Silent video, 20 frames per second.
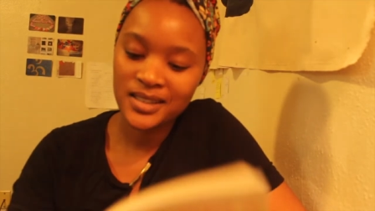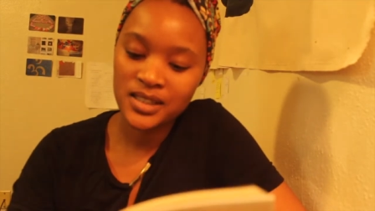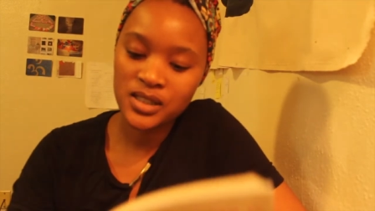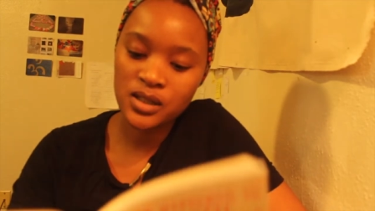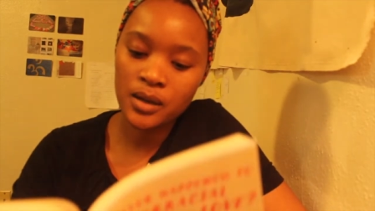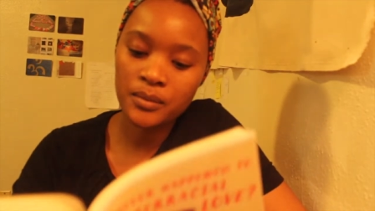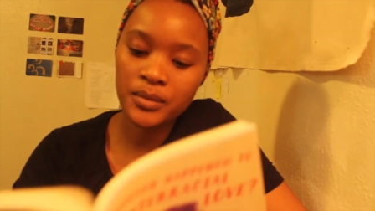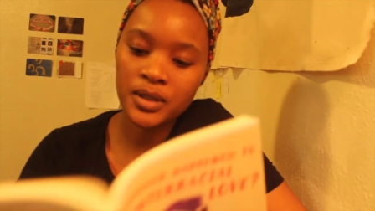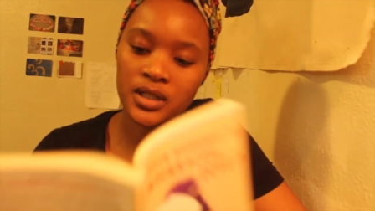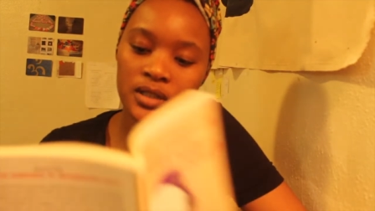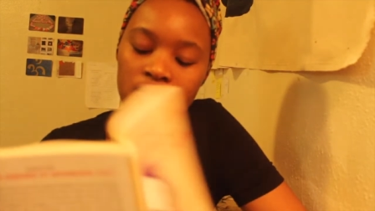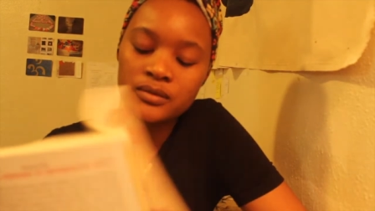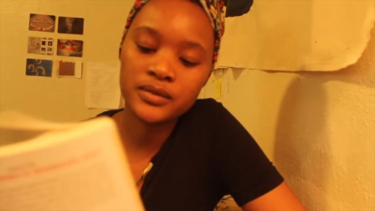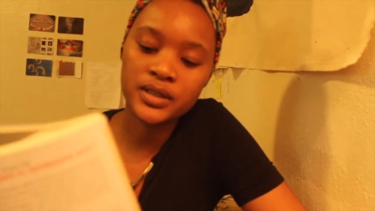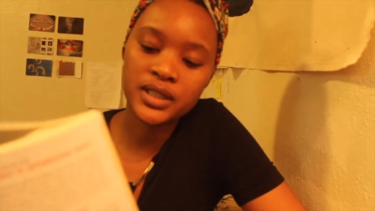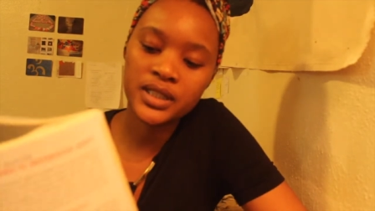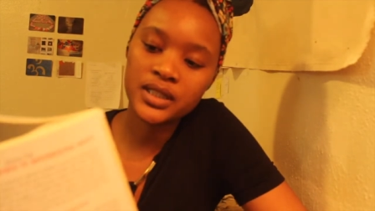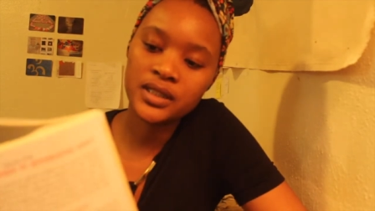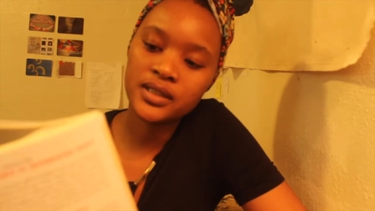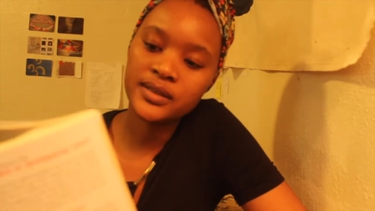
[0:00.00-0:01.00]
So I'm gonna
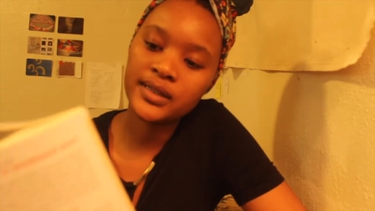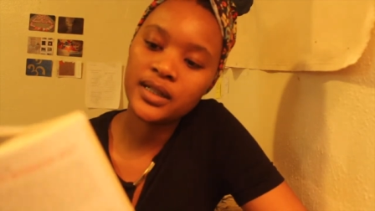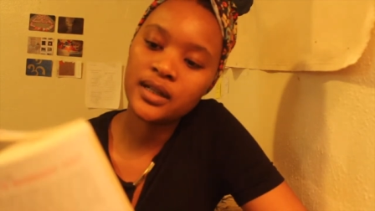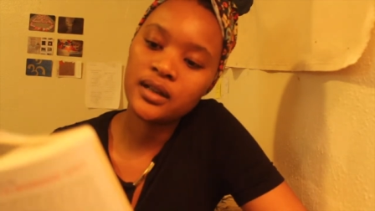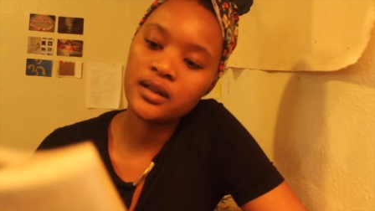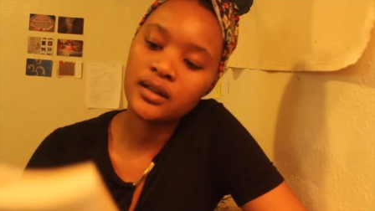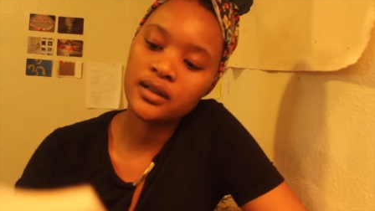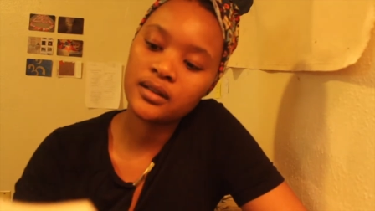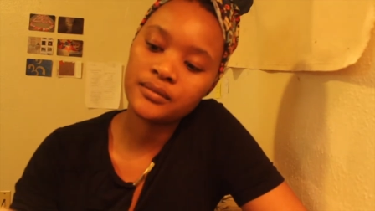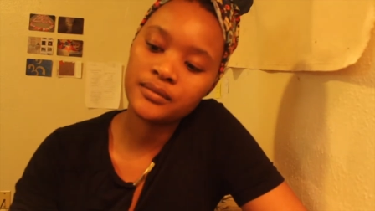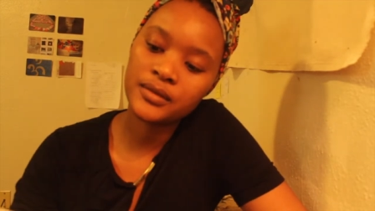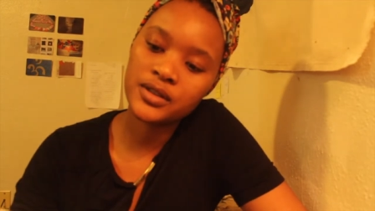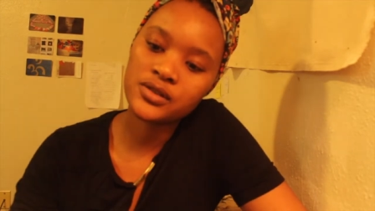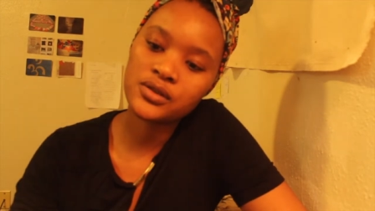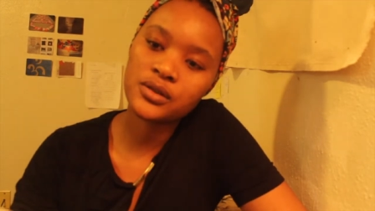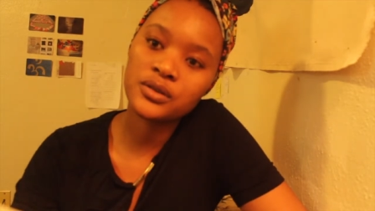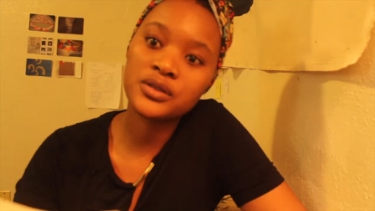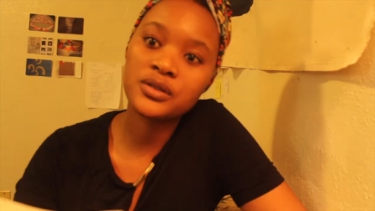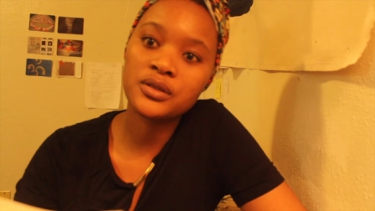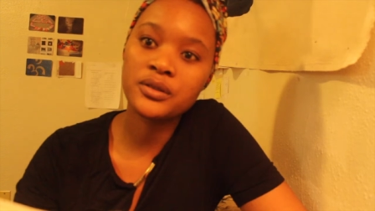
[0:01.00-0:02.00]
read um, a
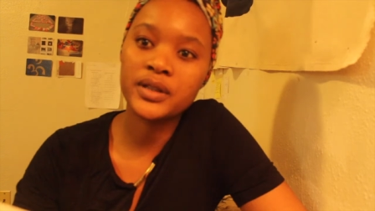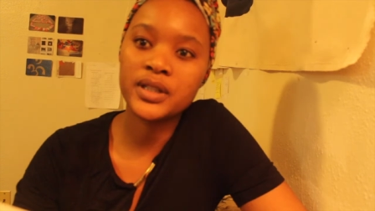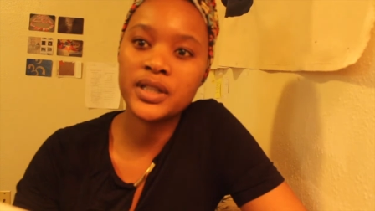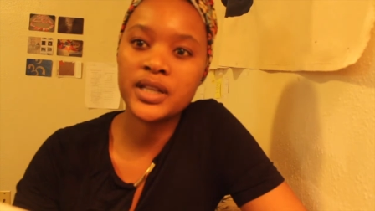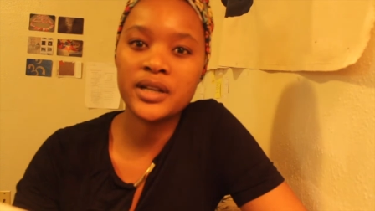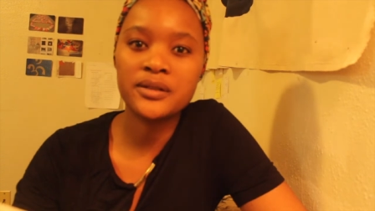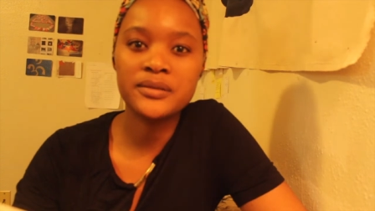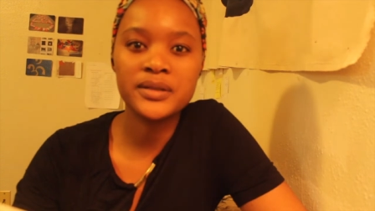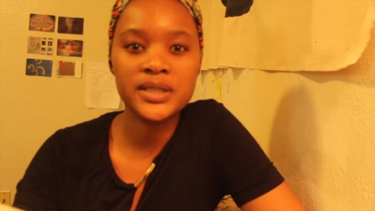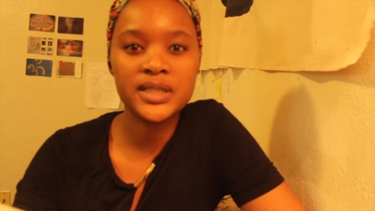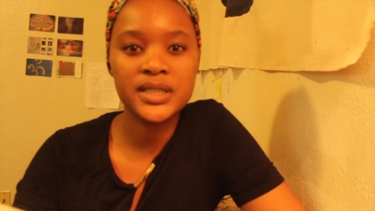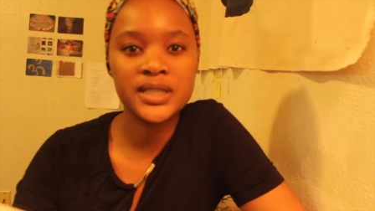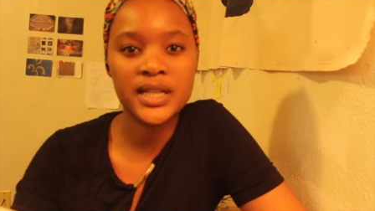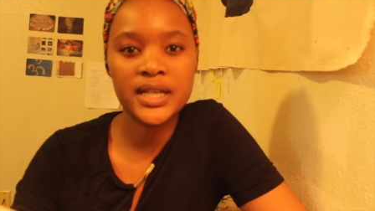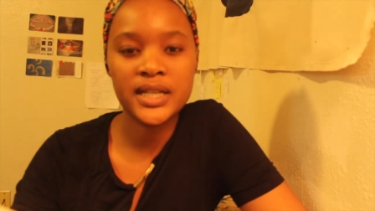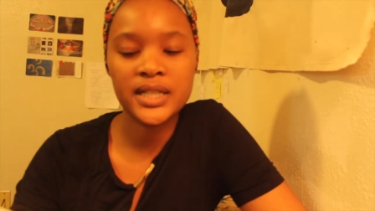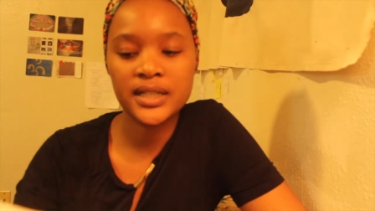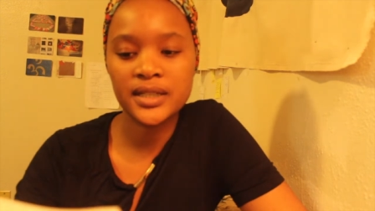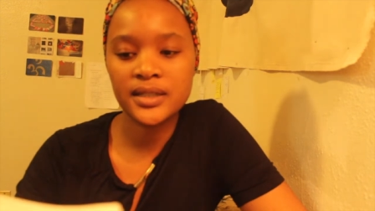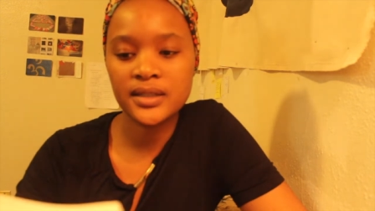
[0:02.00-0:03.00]
short story that I really
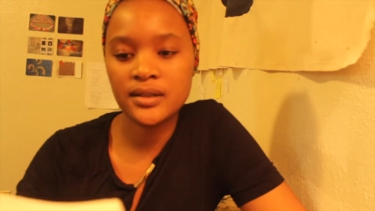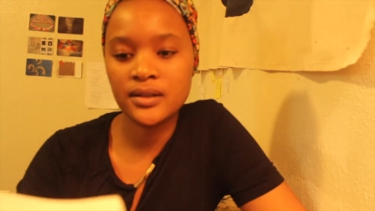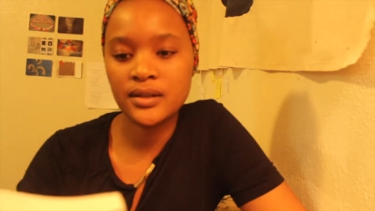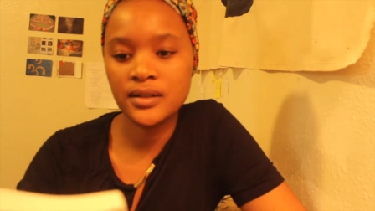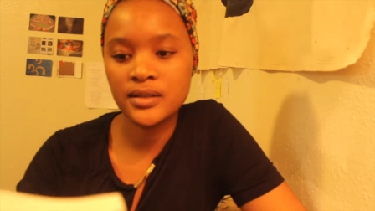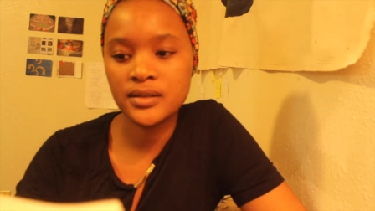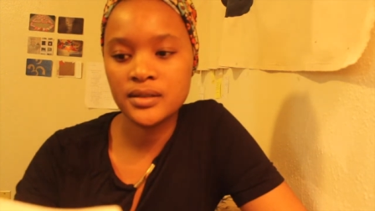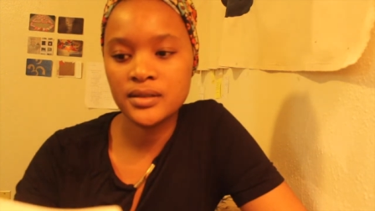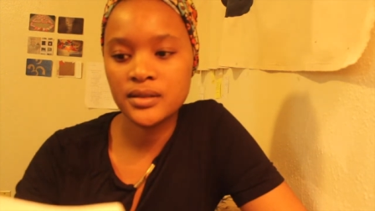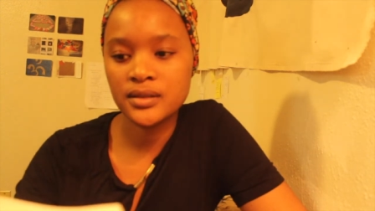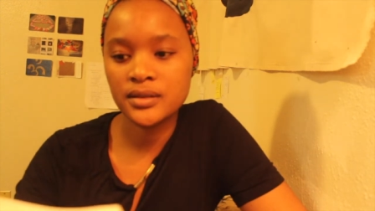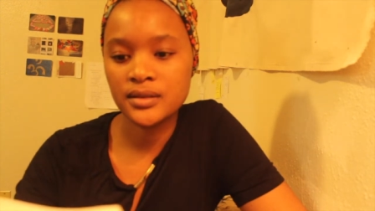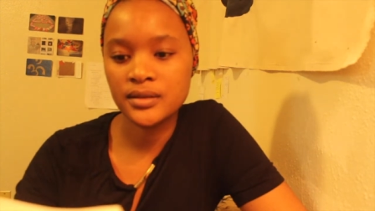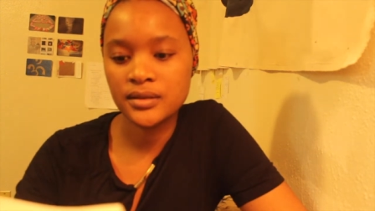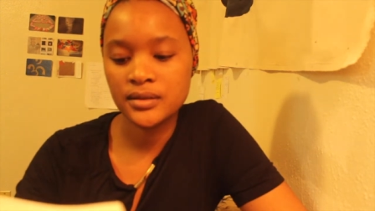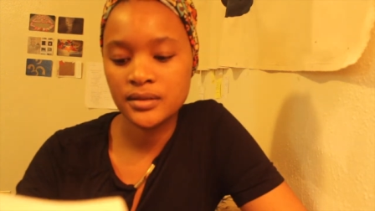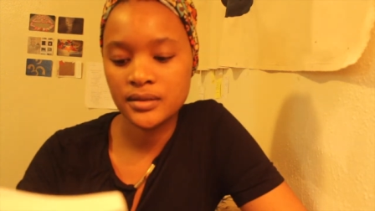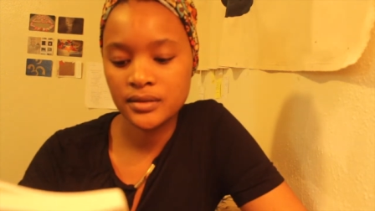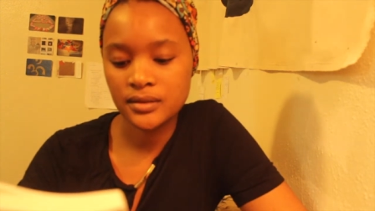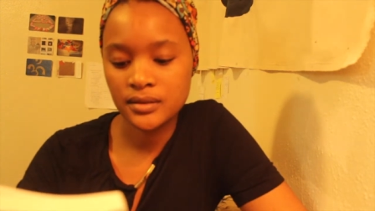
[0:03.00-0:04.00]
like called
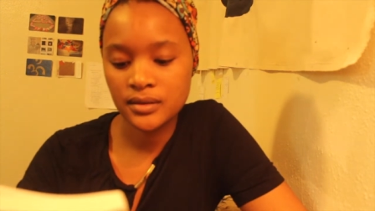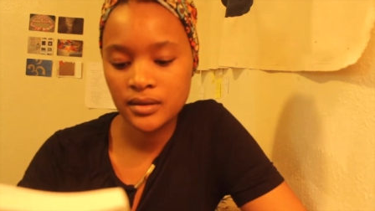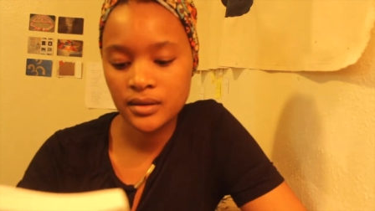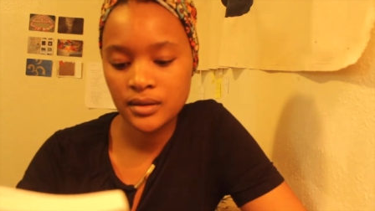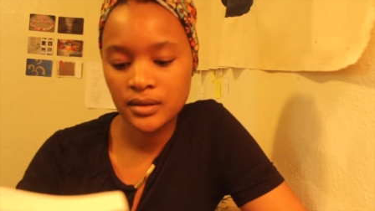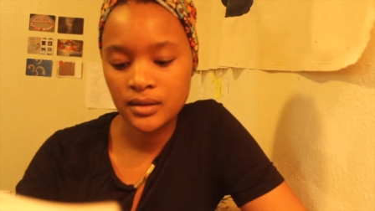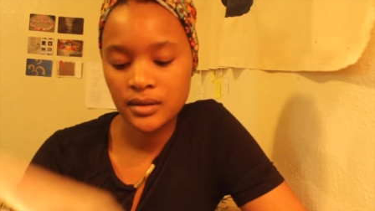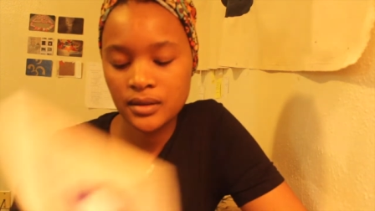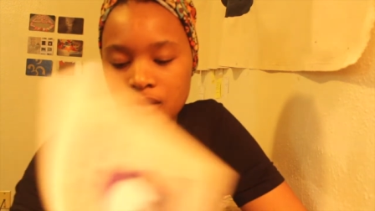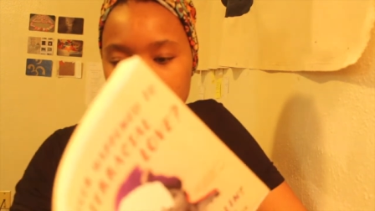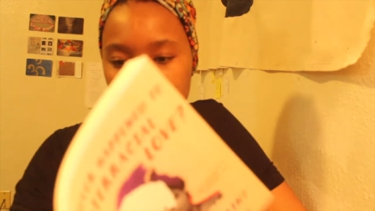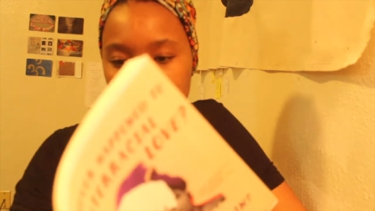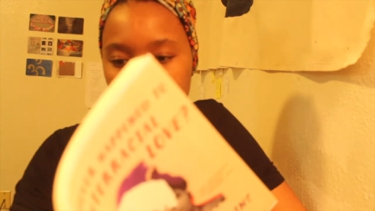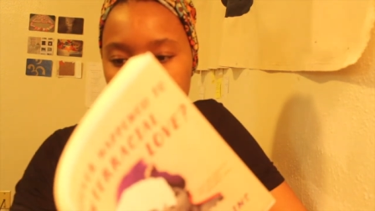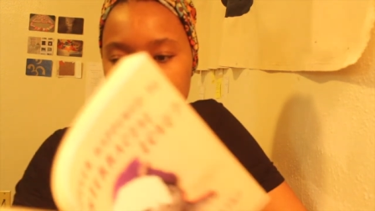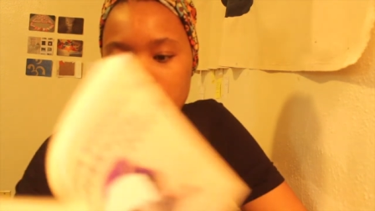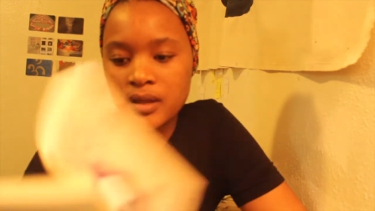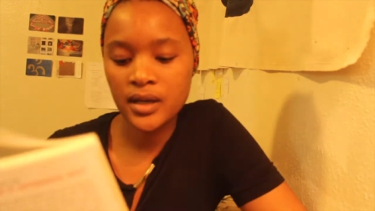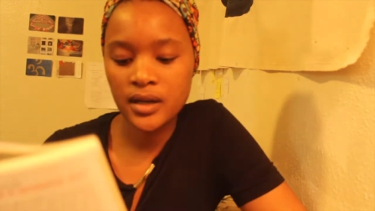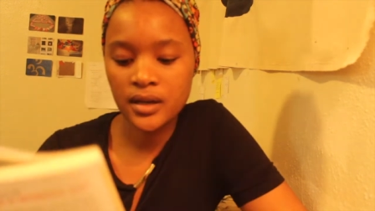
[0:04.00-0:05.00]

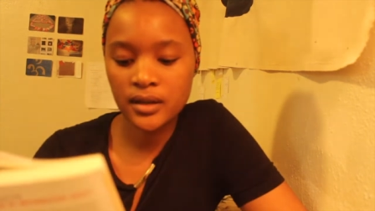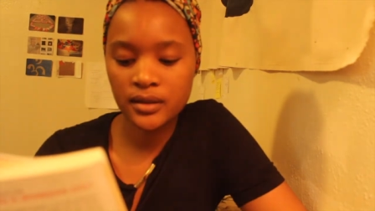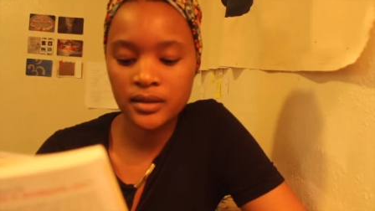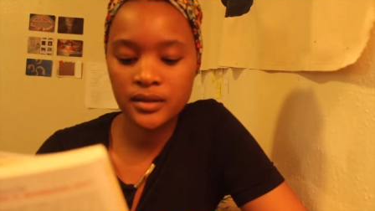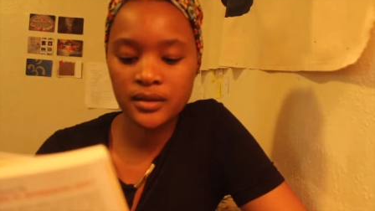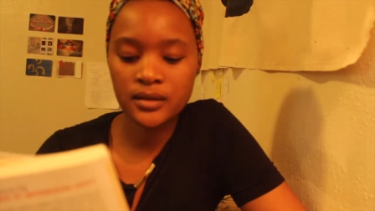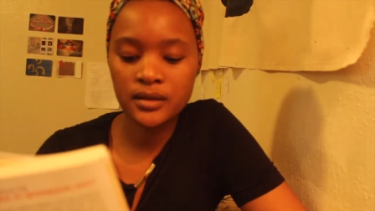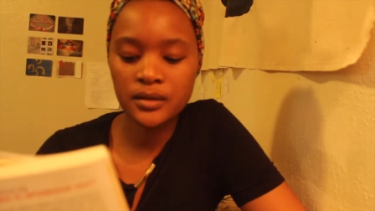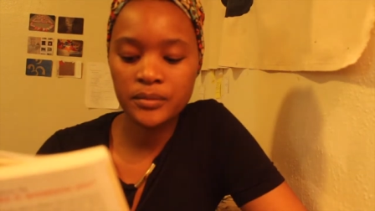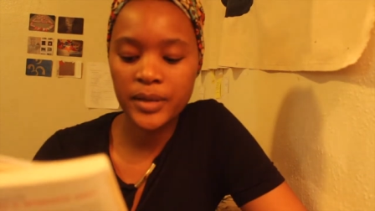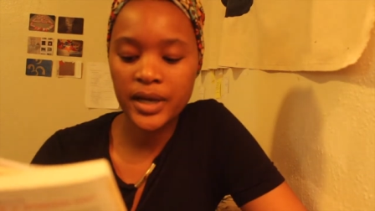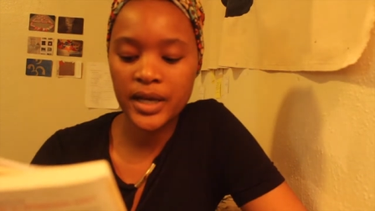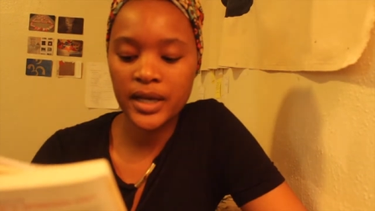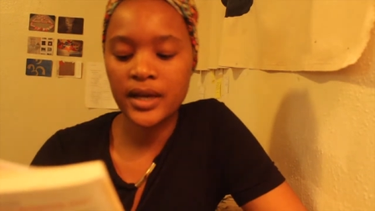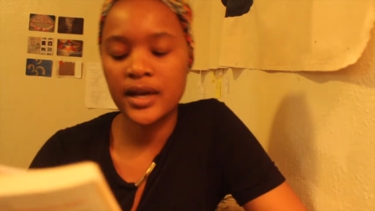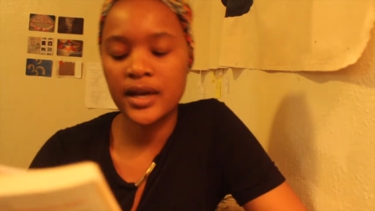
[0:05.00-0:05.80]
The Uncle by